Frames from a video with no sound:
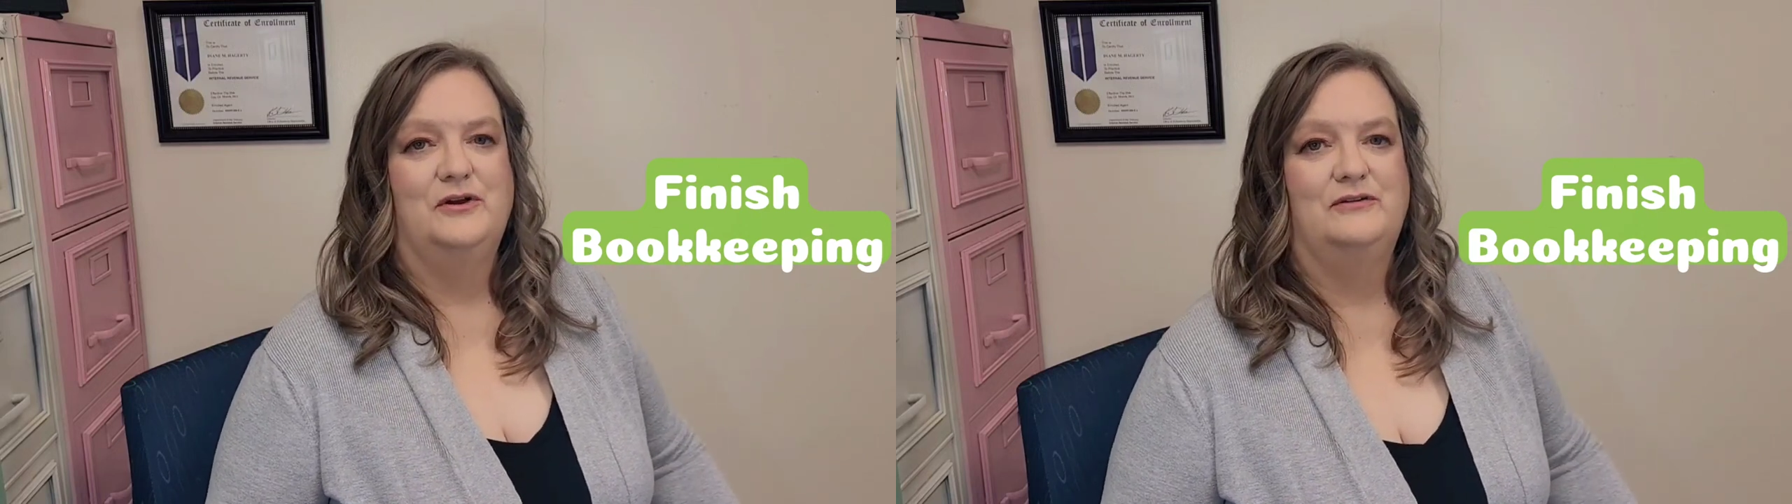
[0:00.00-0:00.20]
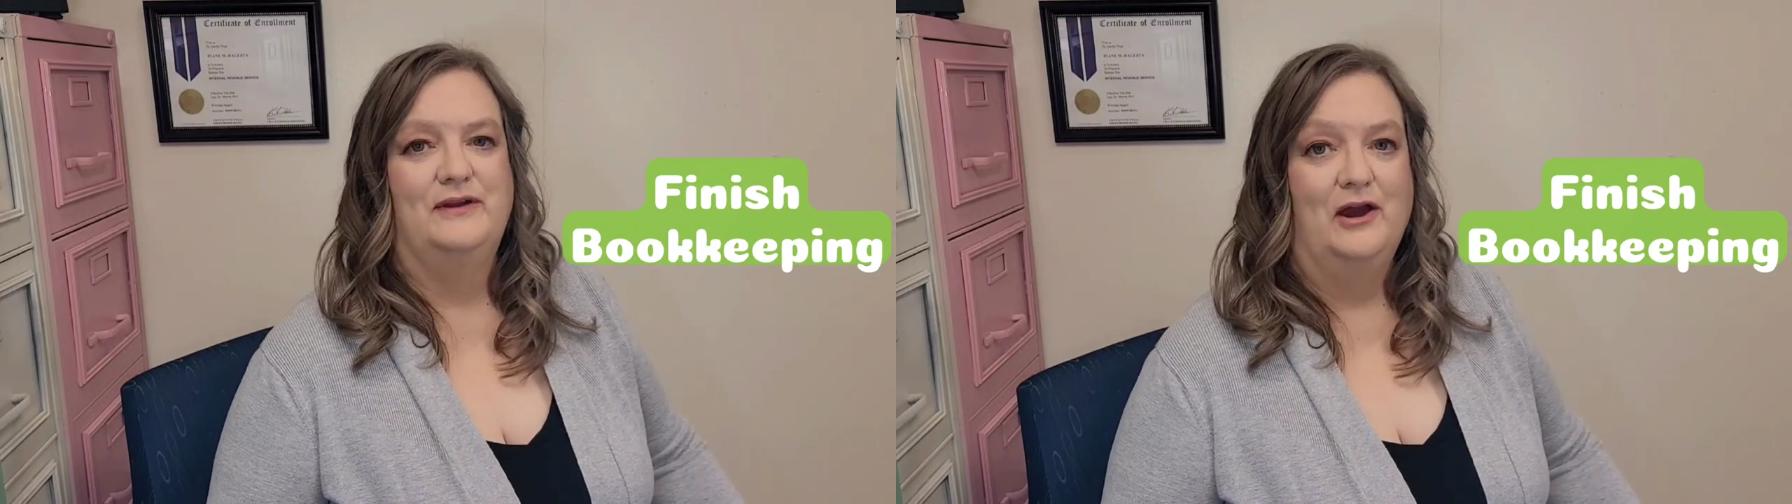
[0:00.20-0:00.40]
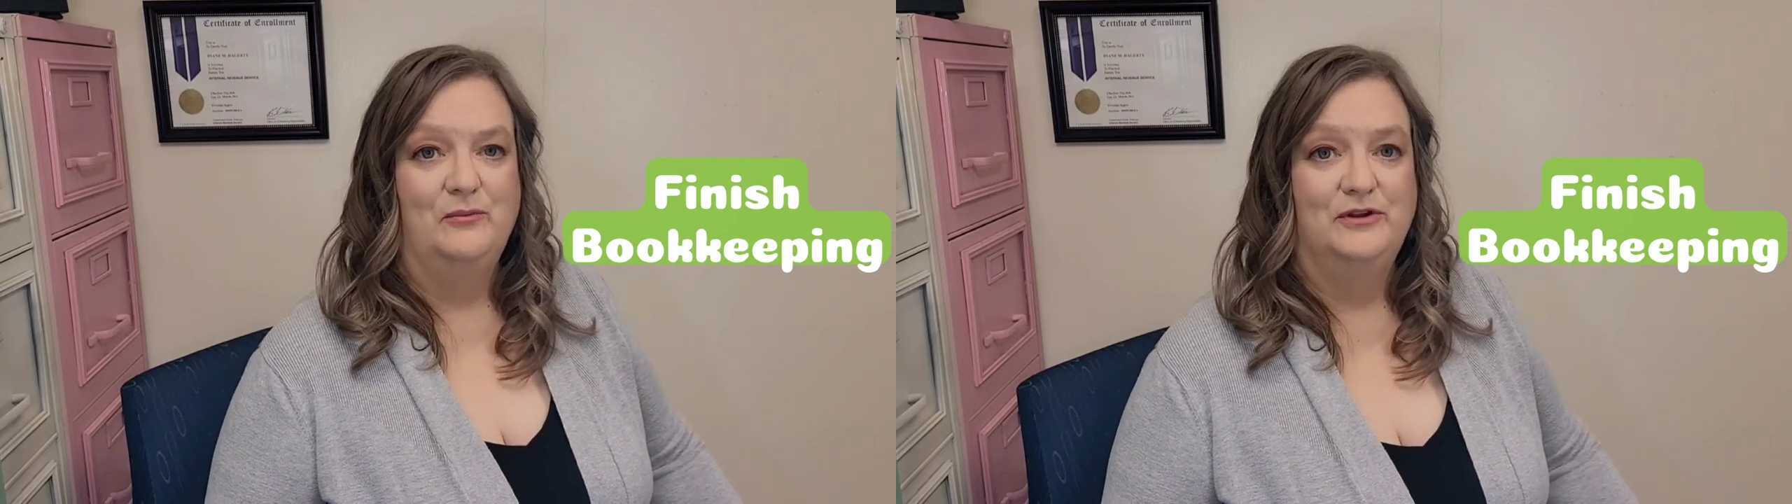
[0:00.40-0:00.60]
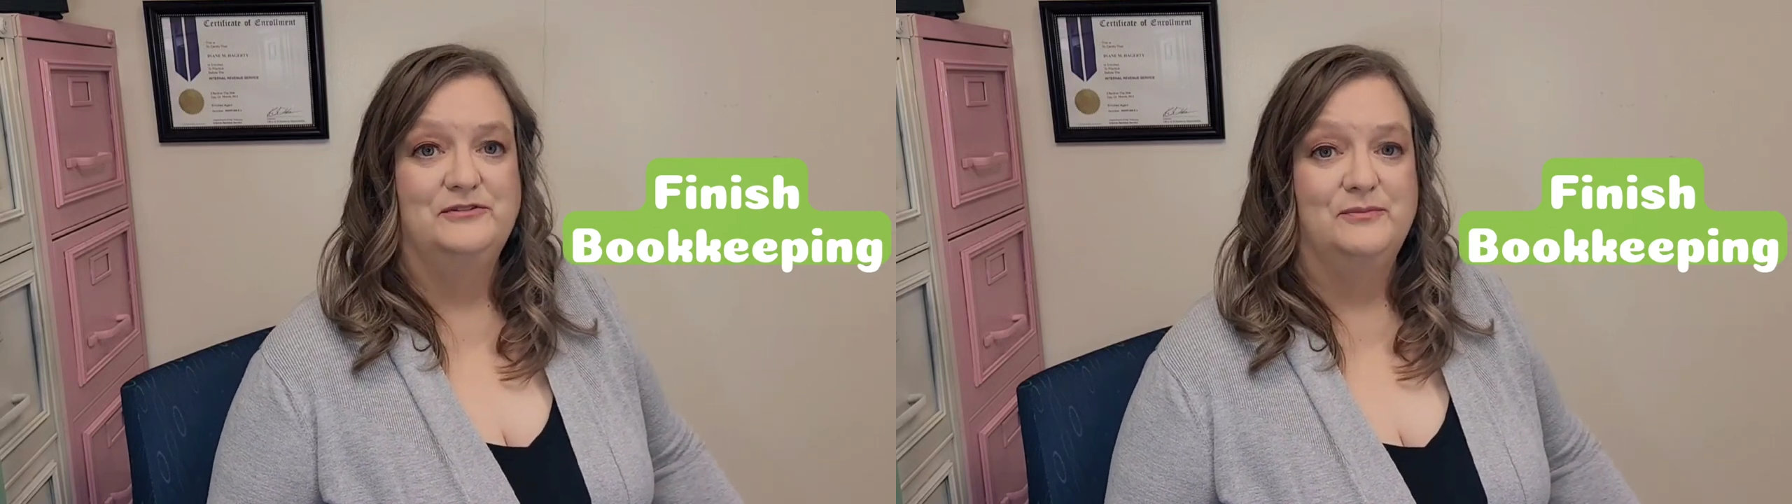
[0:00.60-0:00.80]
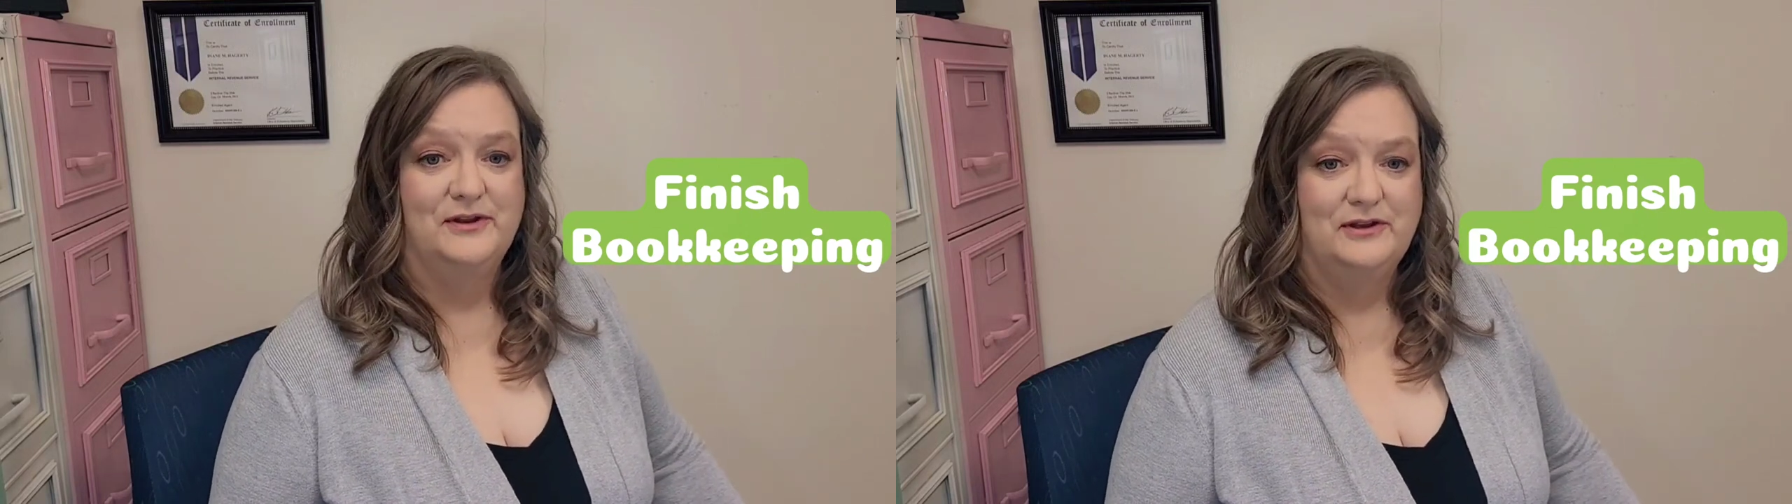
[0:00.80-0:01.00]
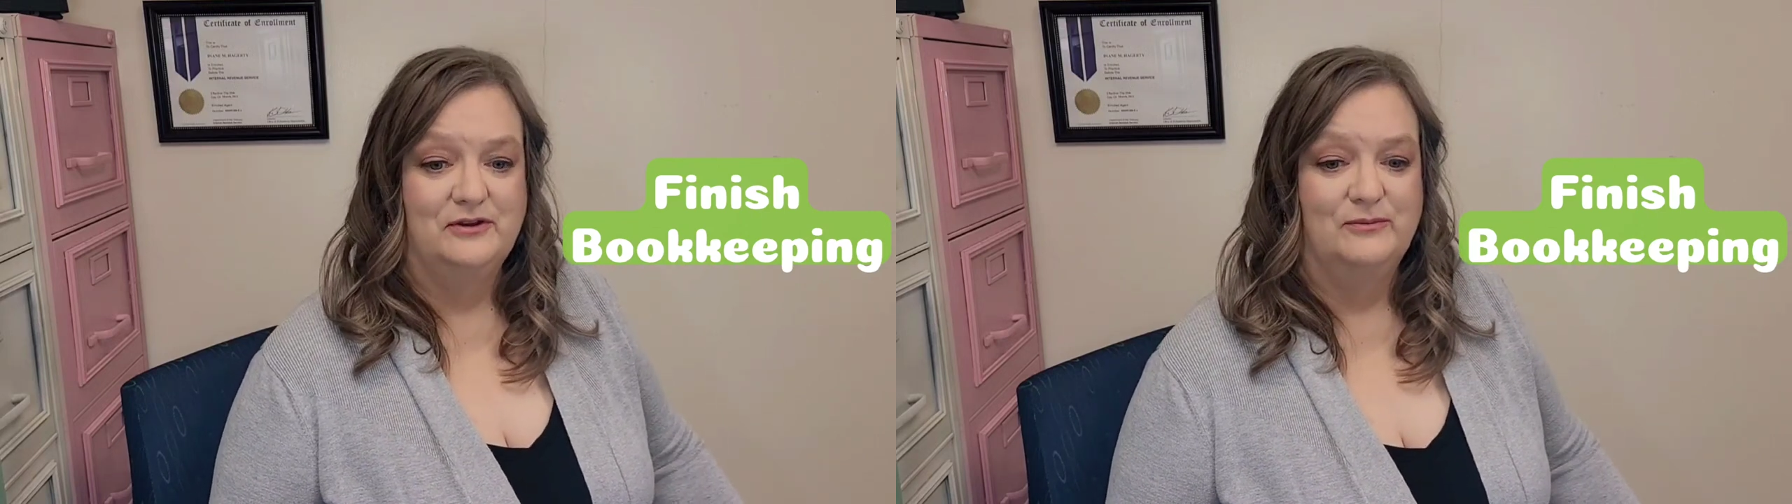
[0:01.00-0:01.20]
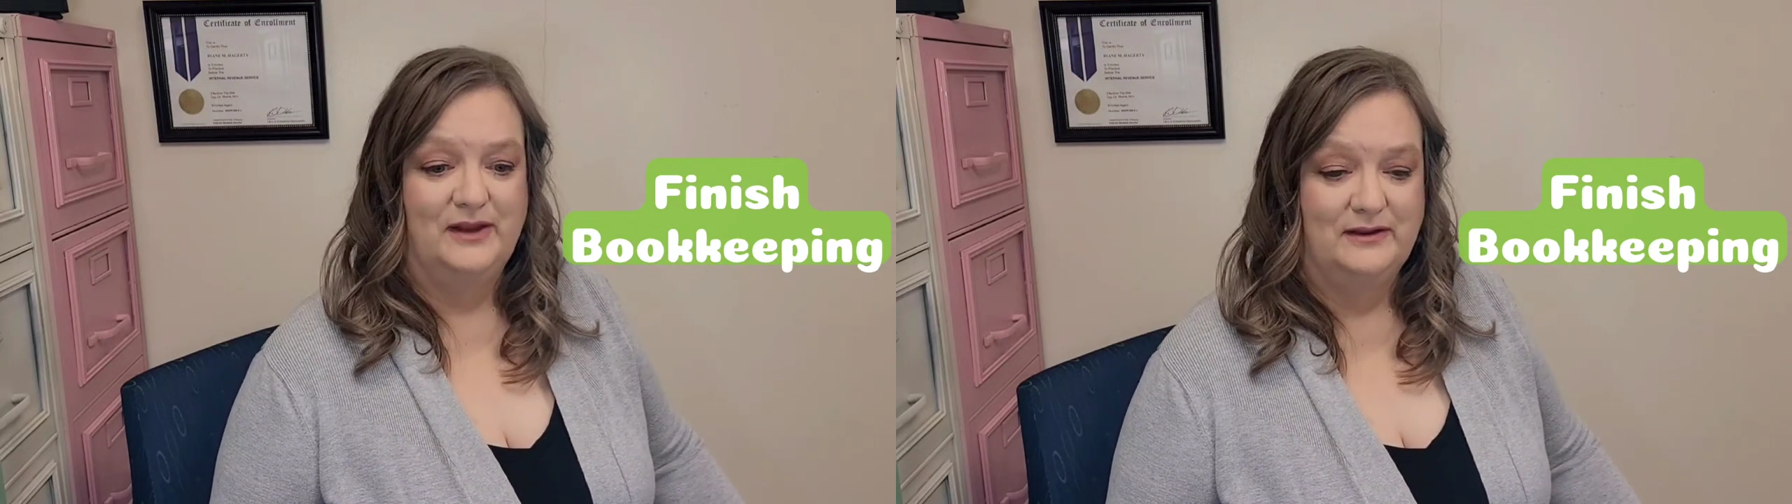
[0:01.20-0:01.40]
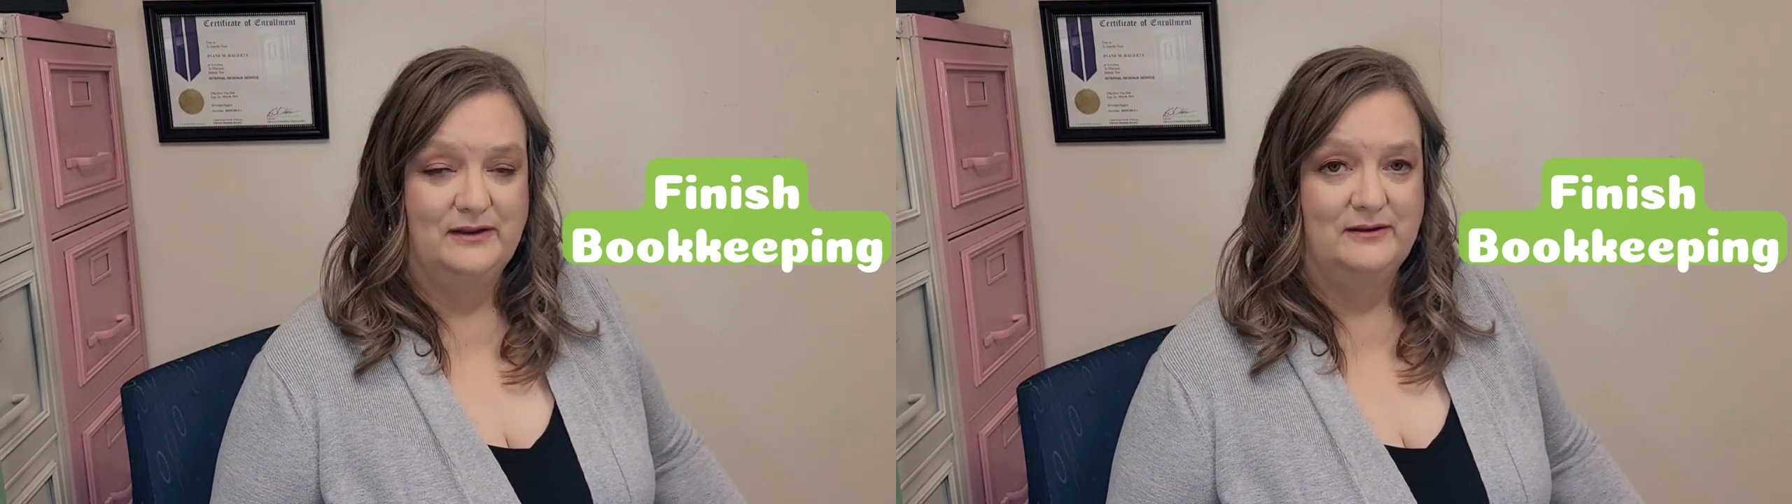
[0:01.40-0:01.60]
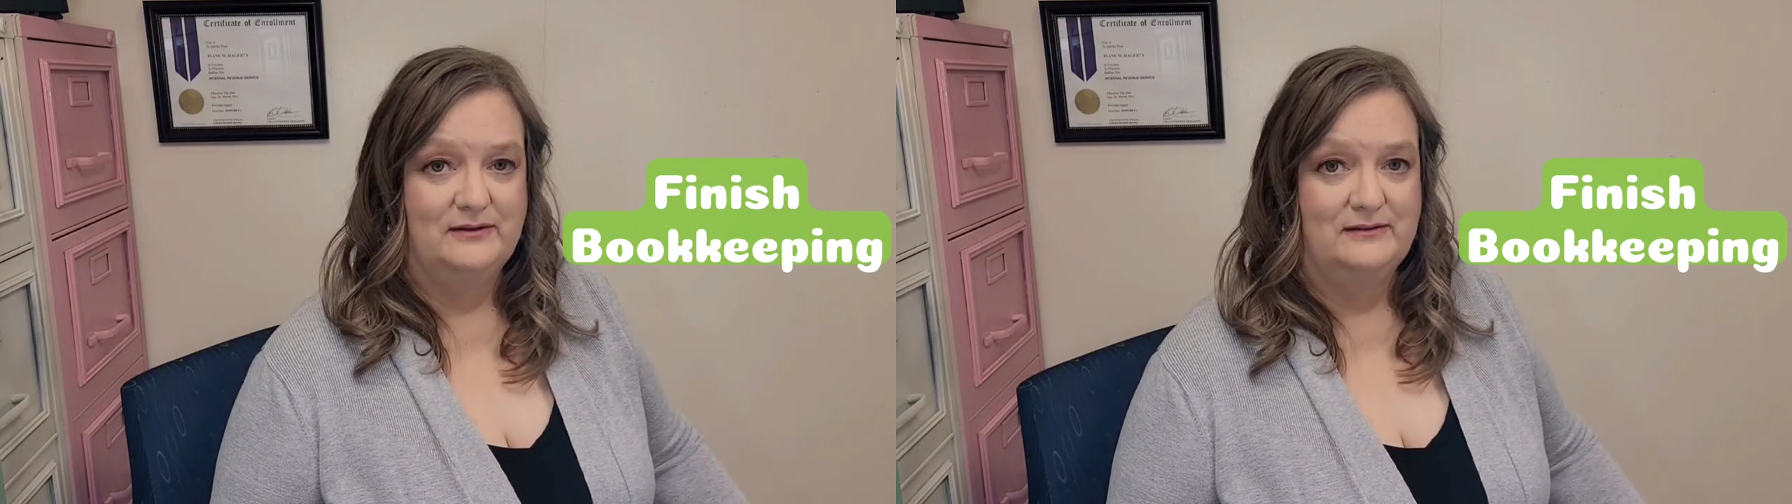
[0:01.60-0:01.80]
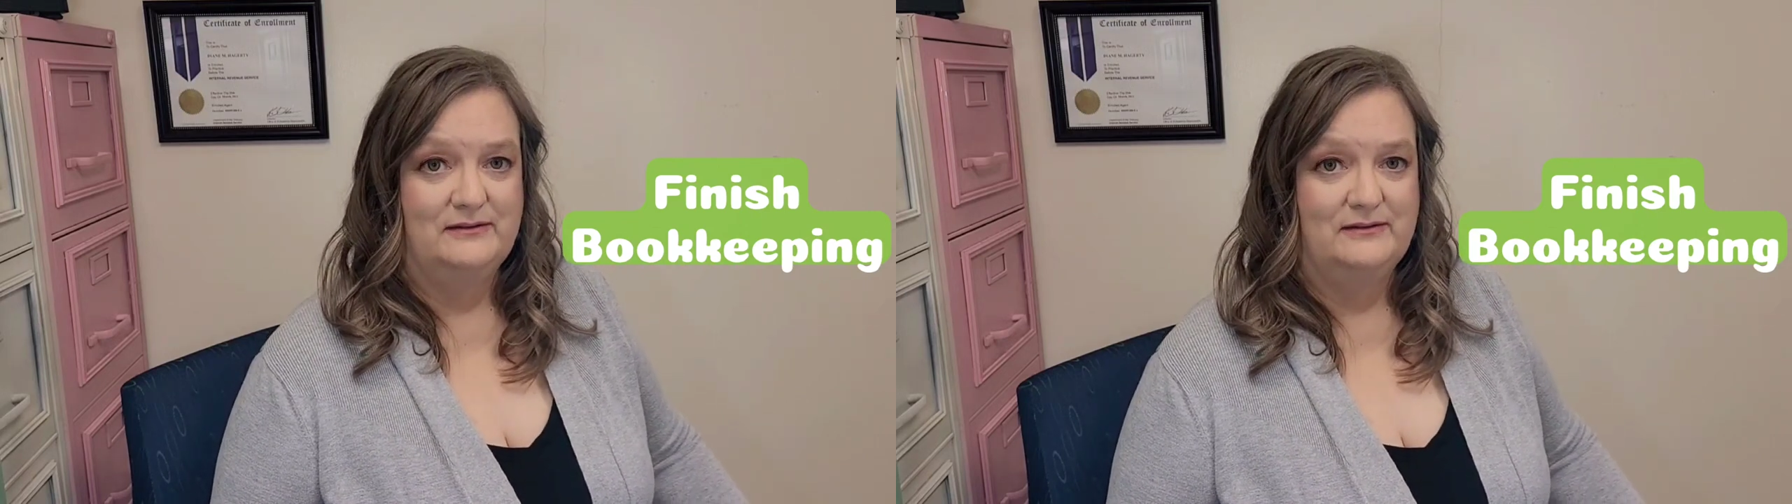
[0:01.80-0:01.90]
of how much money you're making.